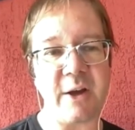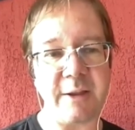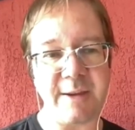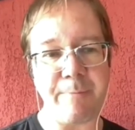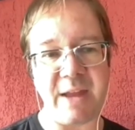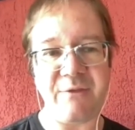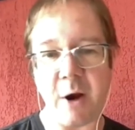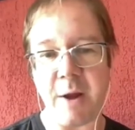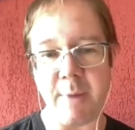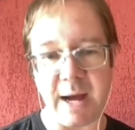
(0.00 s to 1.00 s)
going to depend
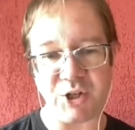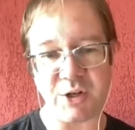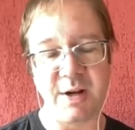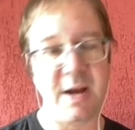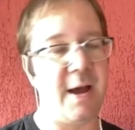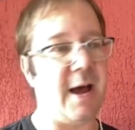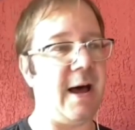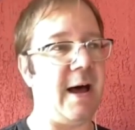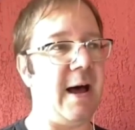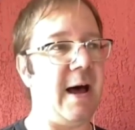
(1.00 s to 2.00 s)
very much
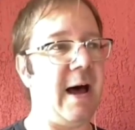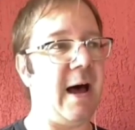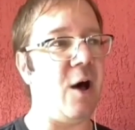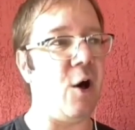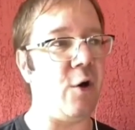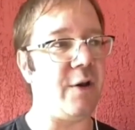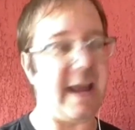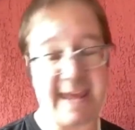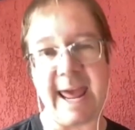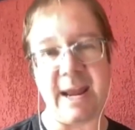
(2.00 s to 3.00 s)
on
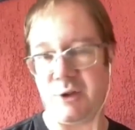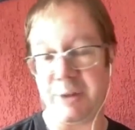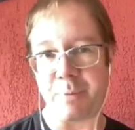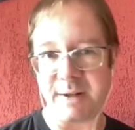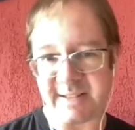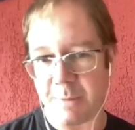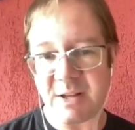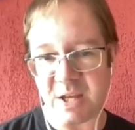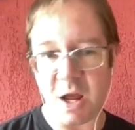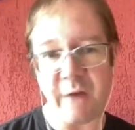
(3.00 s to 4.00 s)
the
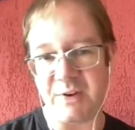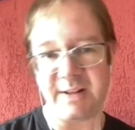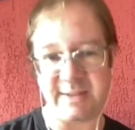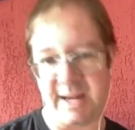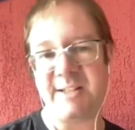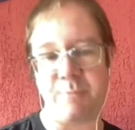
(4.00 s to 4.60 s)
proximity of the extinct